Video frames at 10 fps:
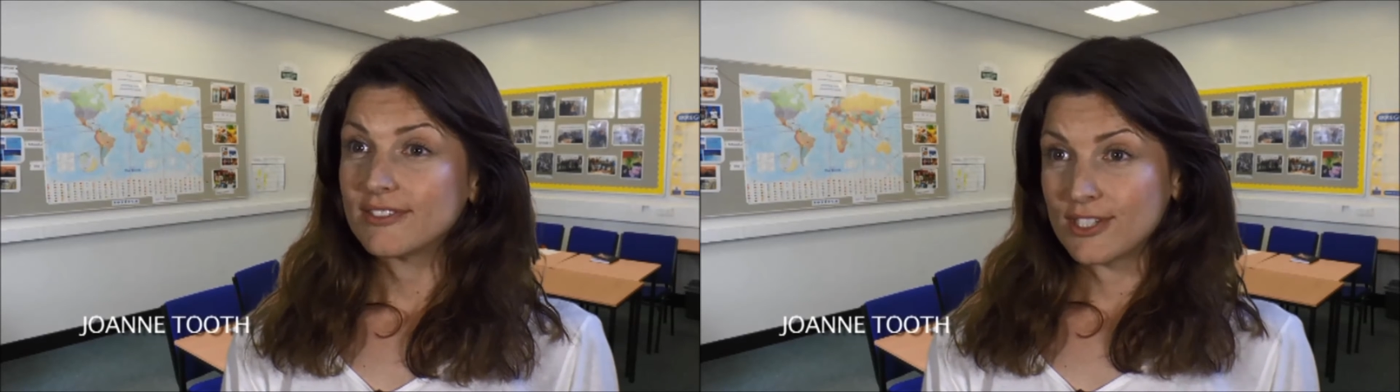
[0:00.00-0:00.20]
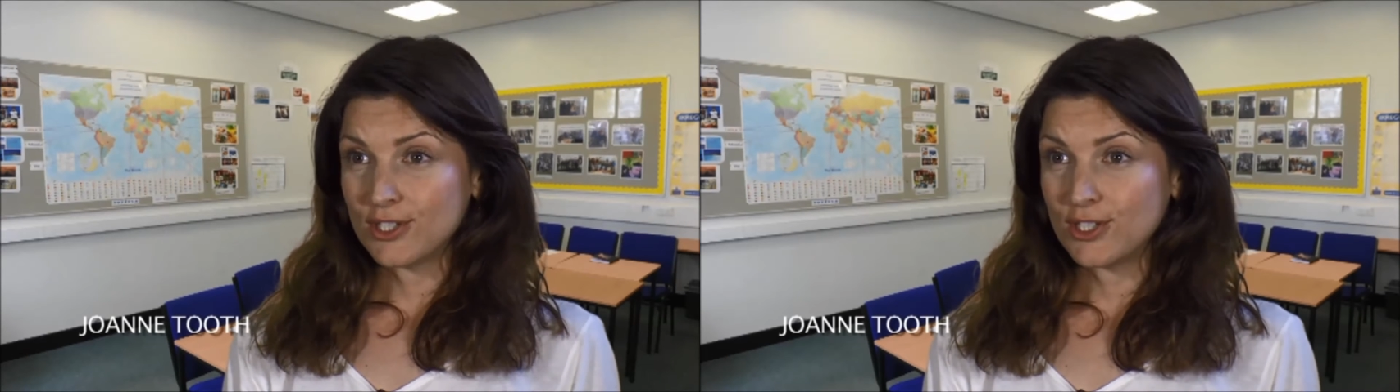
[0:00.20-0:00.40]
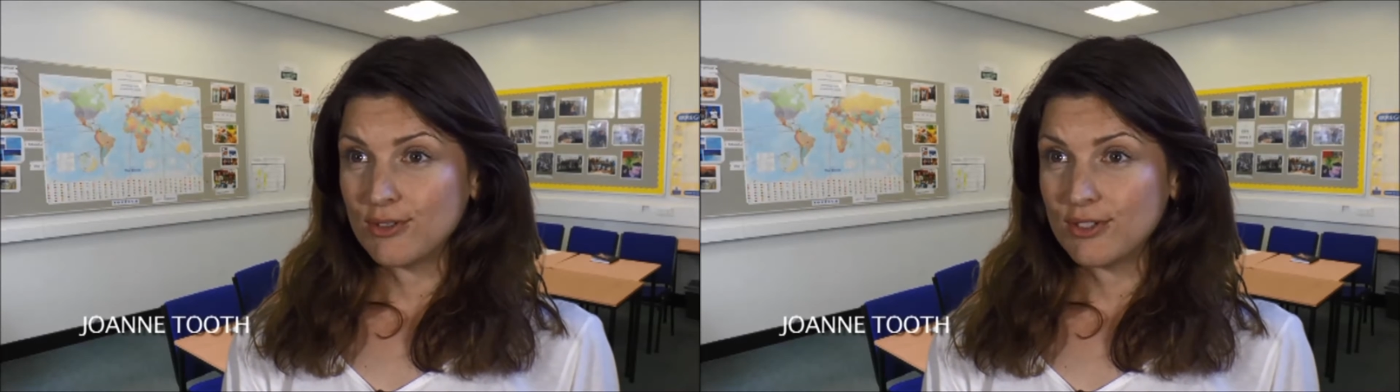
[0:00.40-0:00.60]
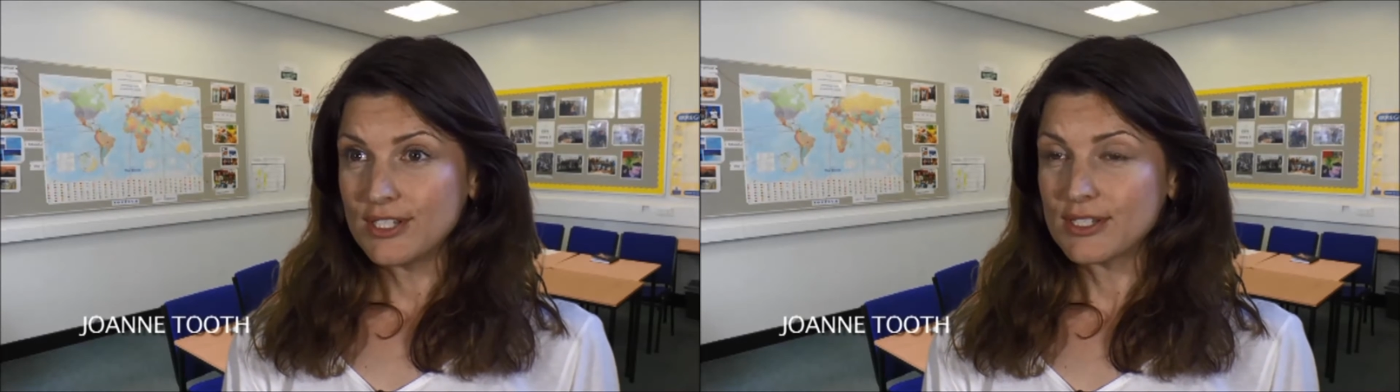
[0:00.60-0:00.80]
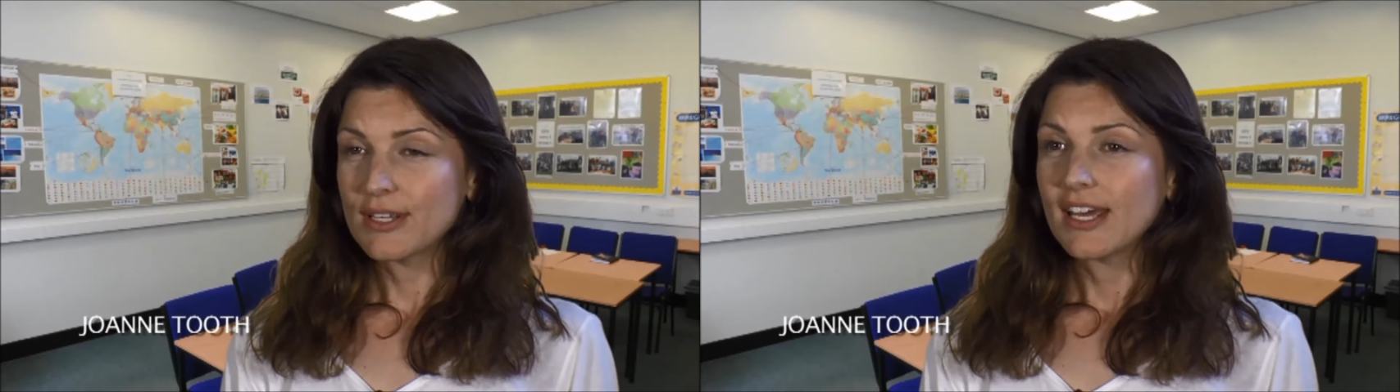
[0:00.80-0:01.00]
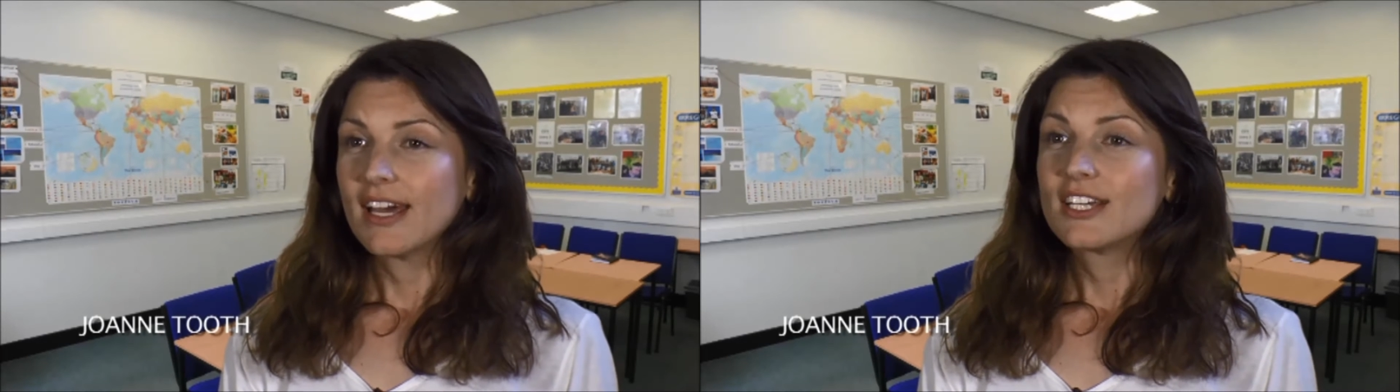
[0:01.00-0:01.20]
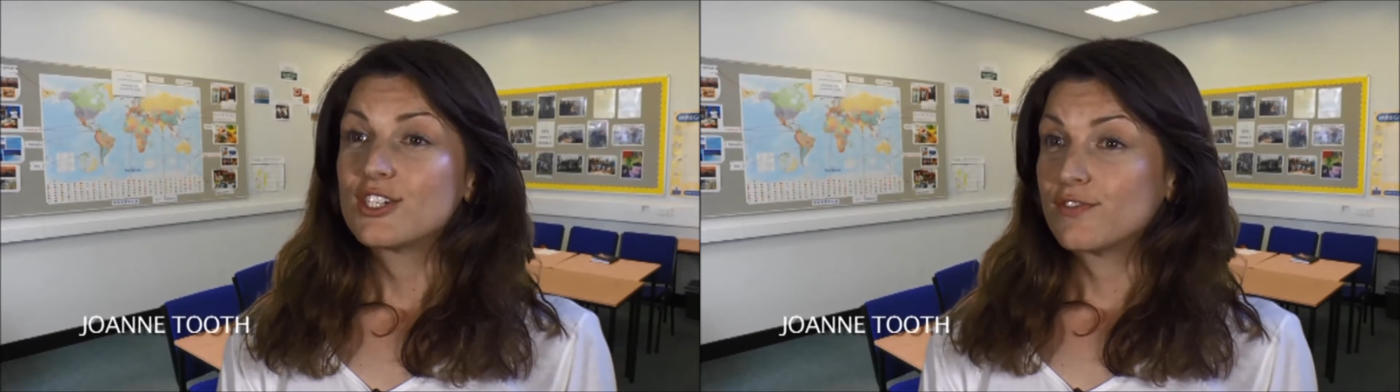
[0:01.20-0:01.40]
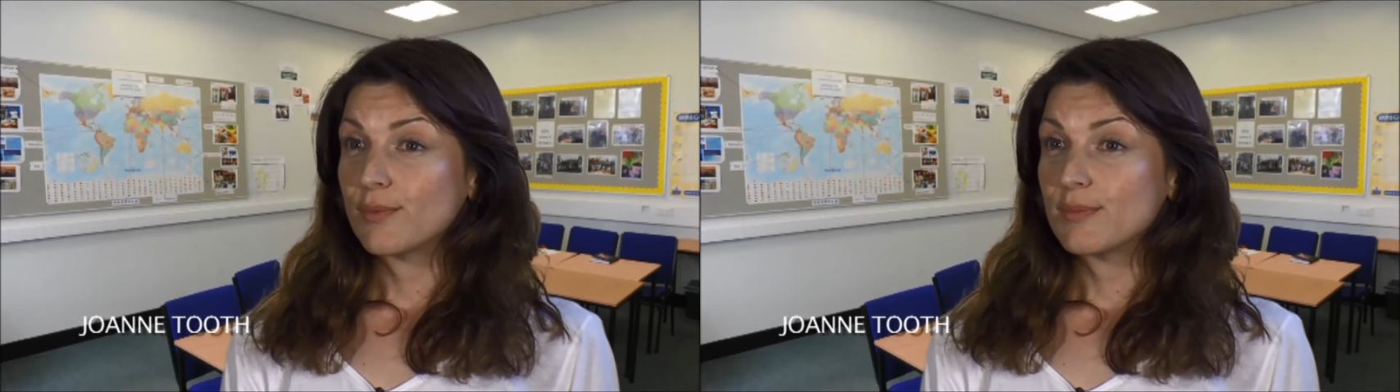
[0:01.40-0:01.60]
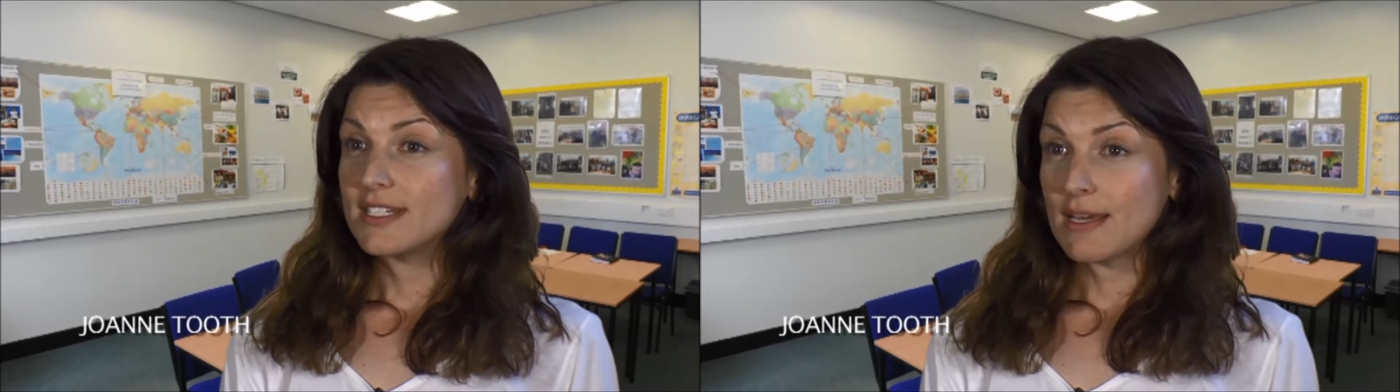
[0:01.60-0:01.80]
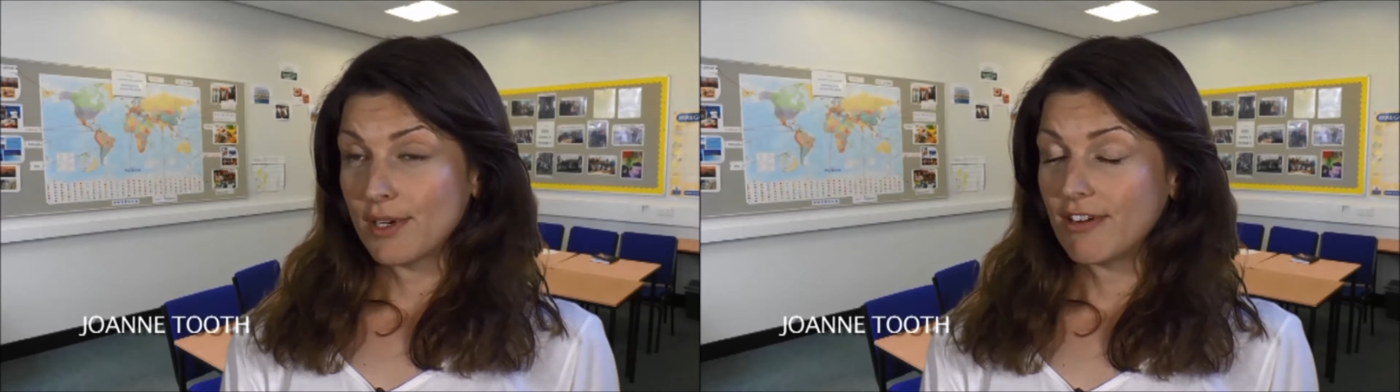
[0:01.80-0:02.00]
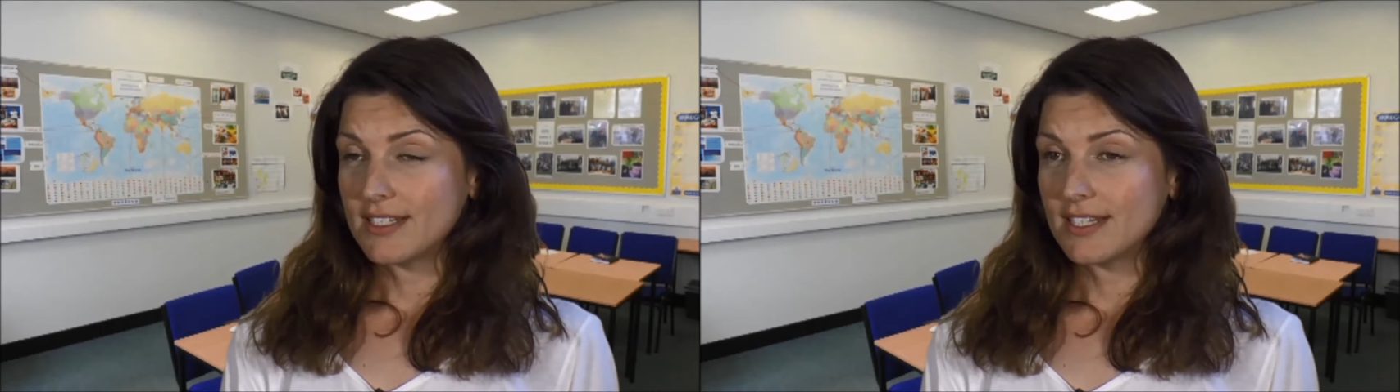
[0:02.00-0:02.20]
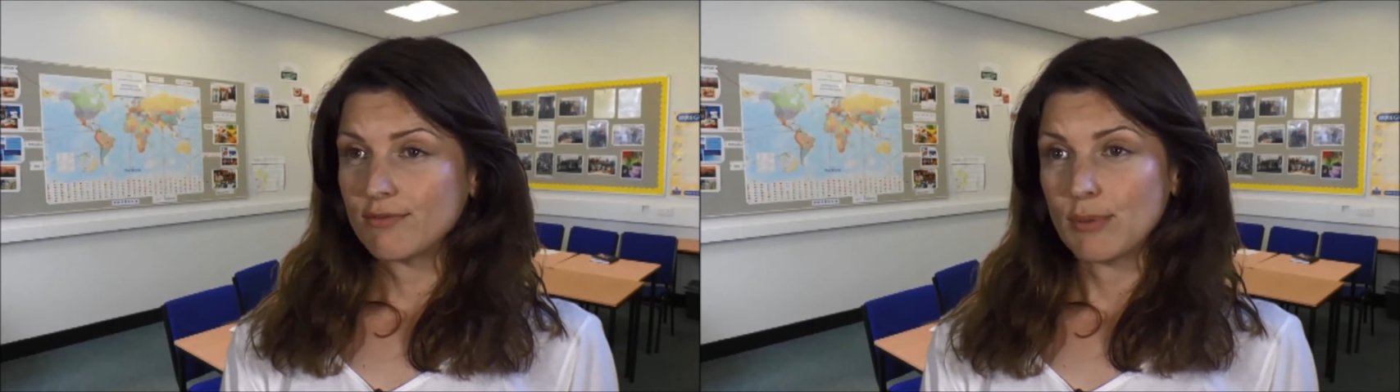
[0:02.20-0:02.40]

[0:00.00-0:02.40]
student. She's from the Democratic